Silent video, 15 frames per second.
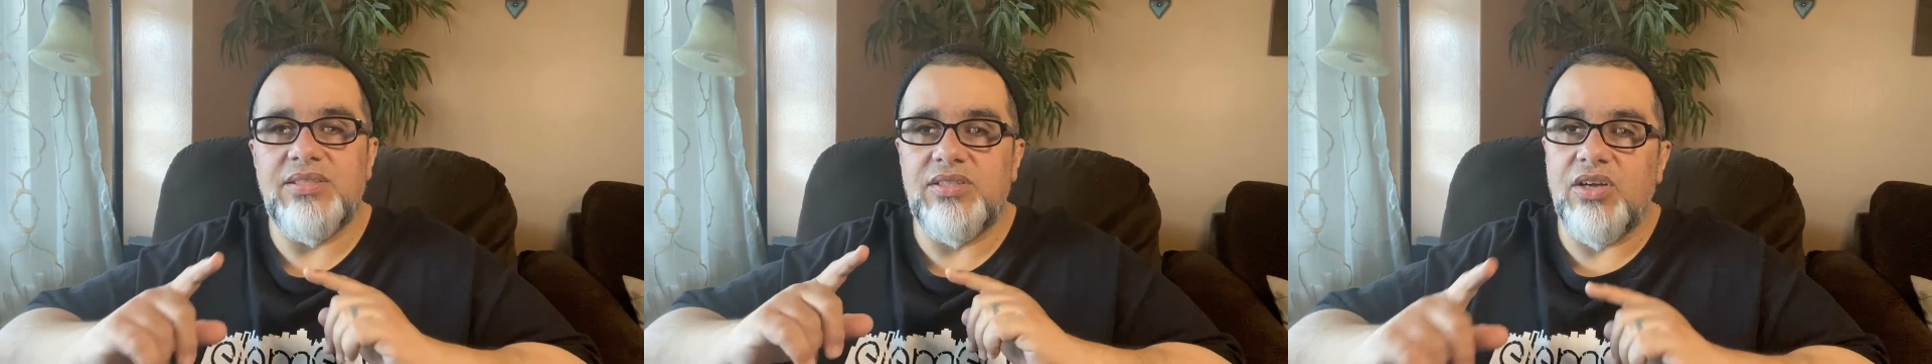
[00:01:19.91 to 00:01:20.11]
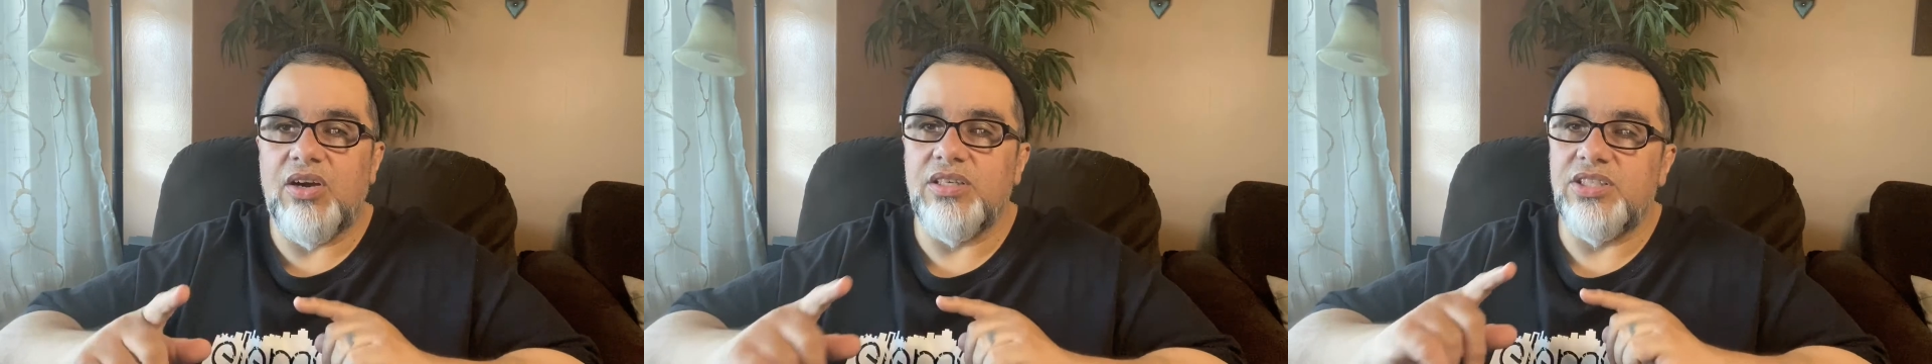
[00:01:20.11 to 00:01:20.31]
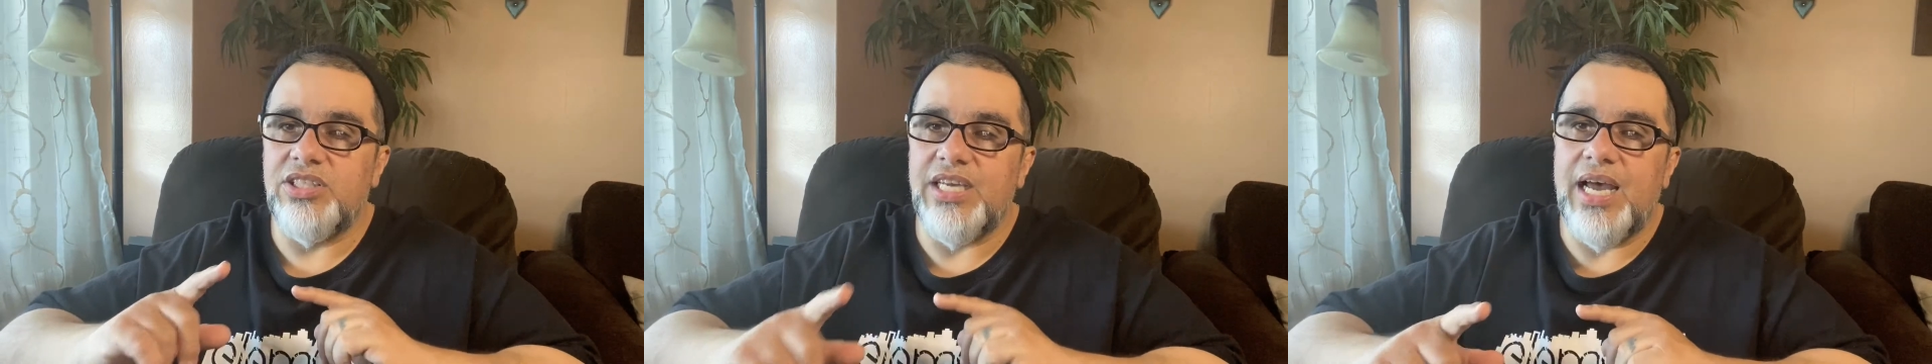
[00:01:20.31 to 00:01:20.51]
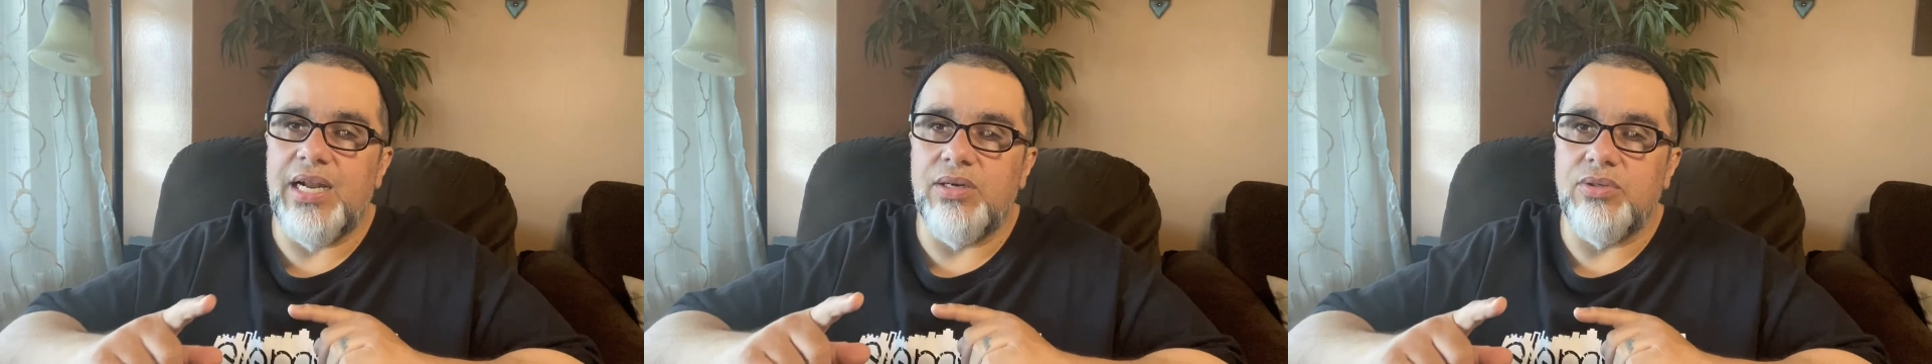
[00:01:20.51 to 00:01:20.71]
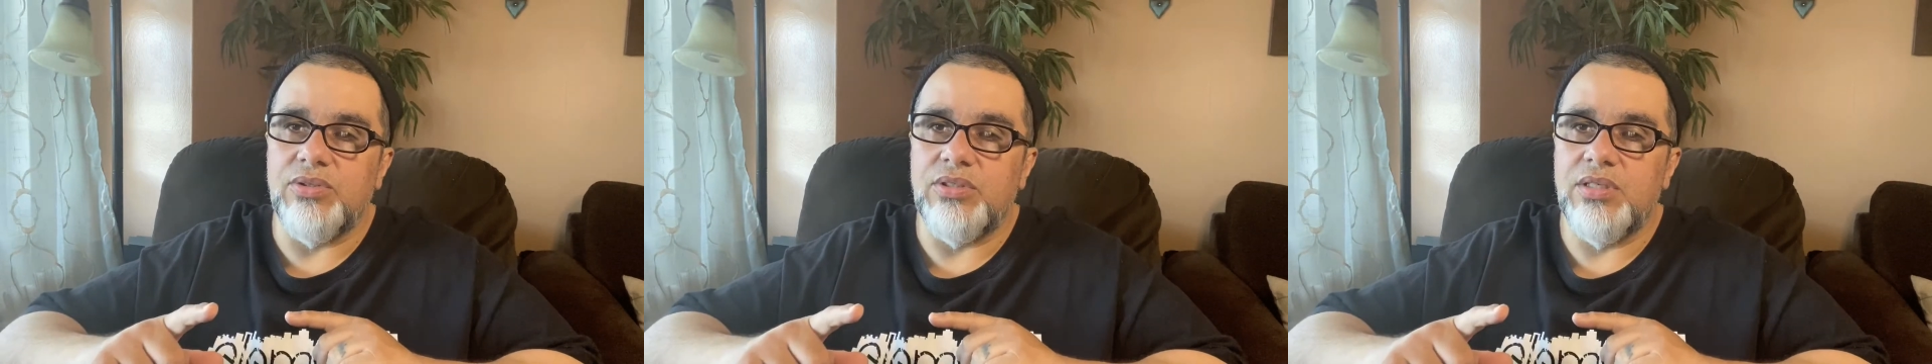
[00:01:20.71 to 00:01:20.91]
dark
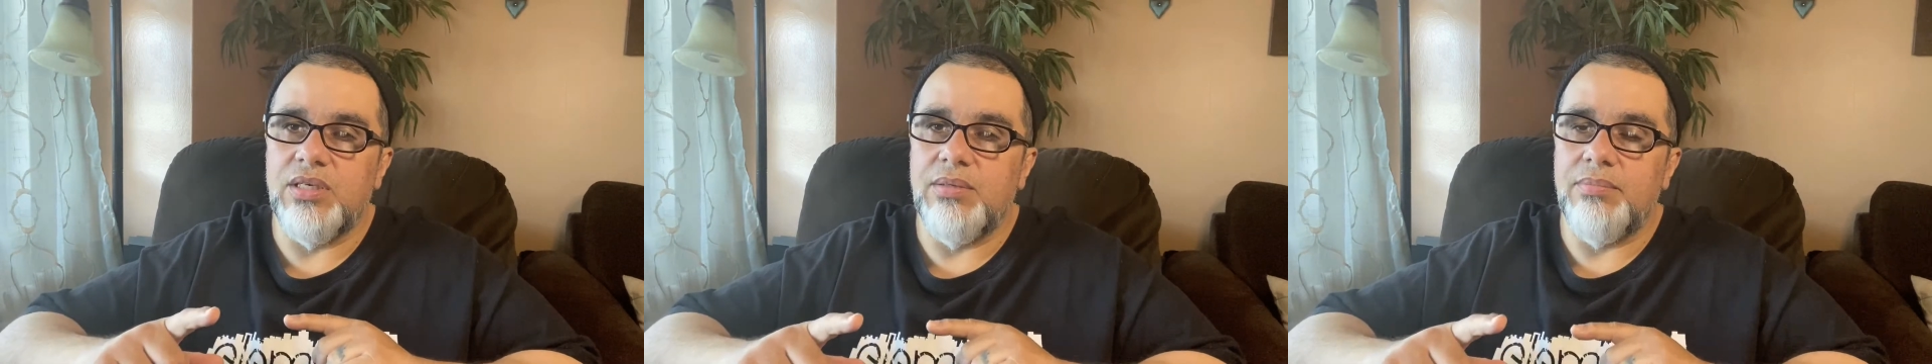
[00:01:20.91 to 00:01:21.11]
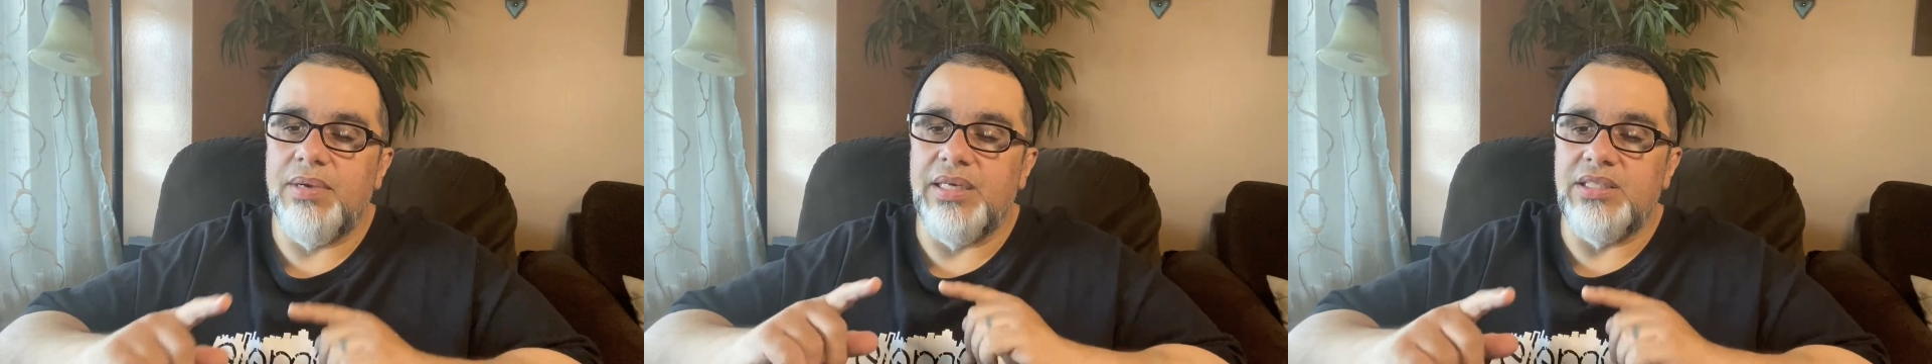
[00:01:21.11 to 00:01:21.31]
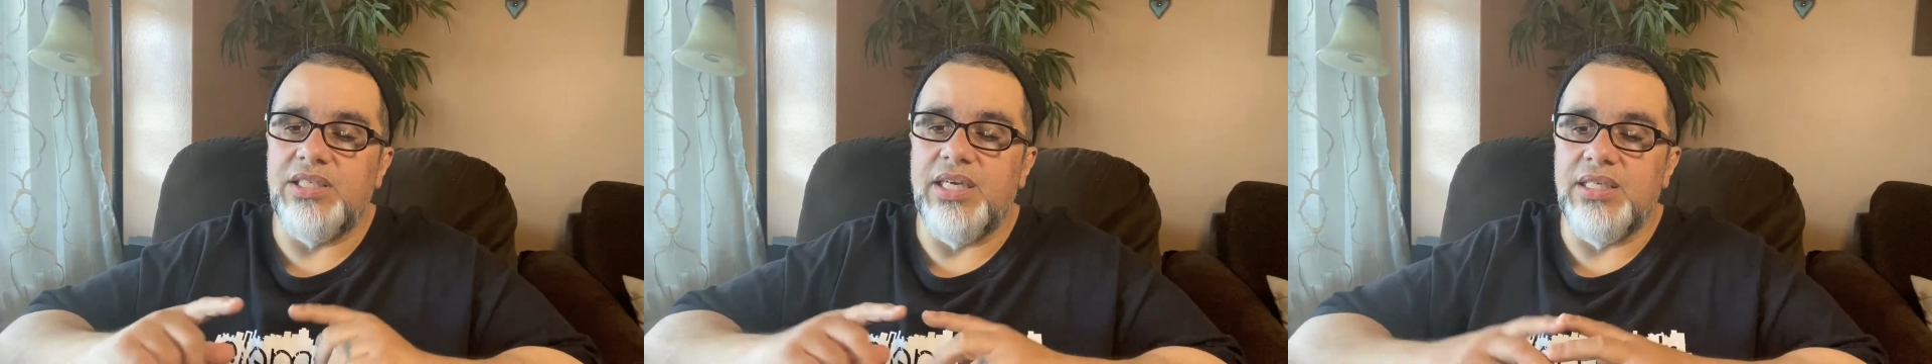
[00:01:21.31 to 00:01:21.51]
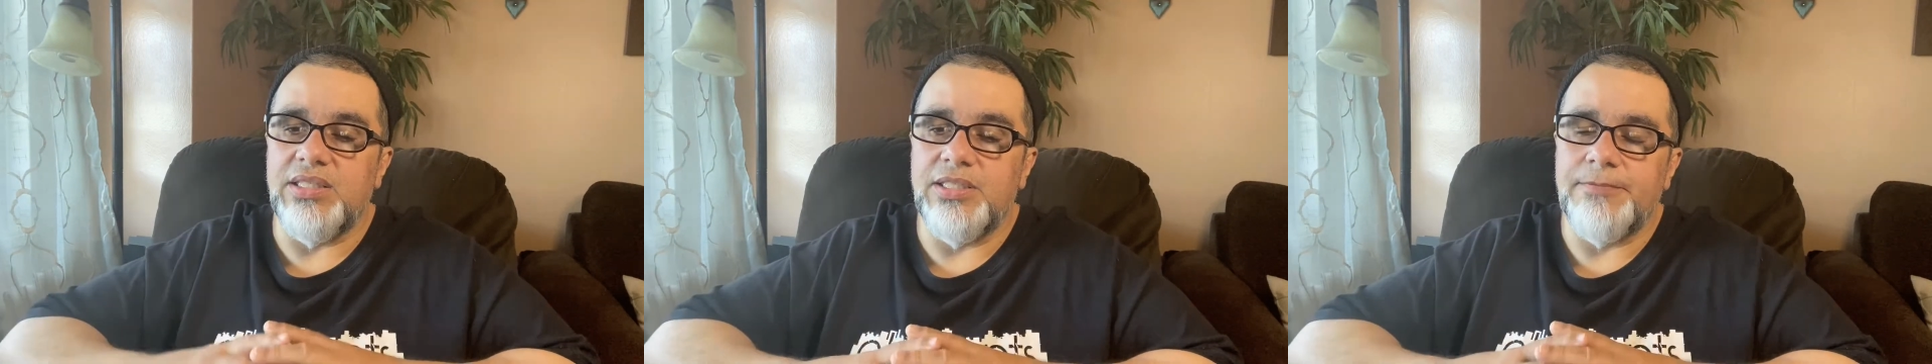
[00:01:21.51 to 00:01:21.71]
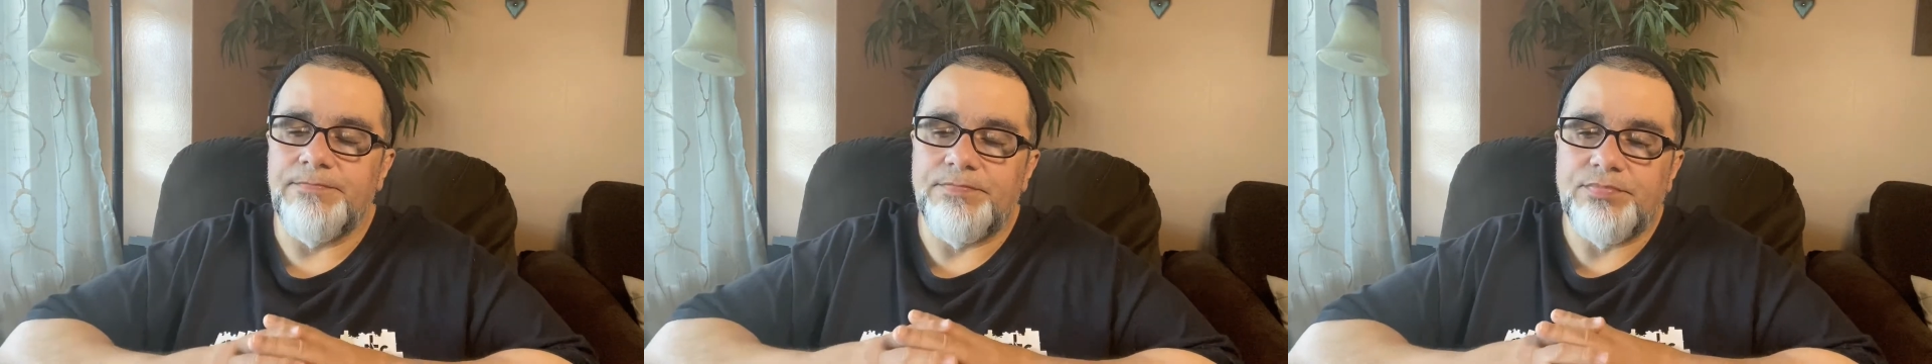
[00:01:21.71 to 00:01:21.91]
shadows by changing.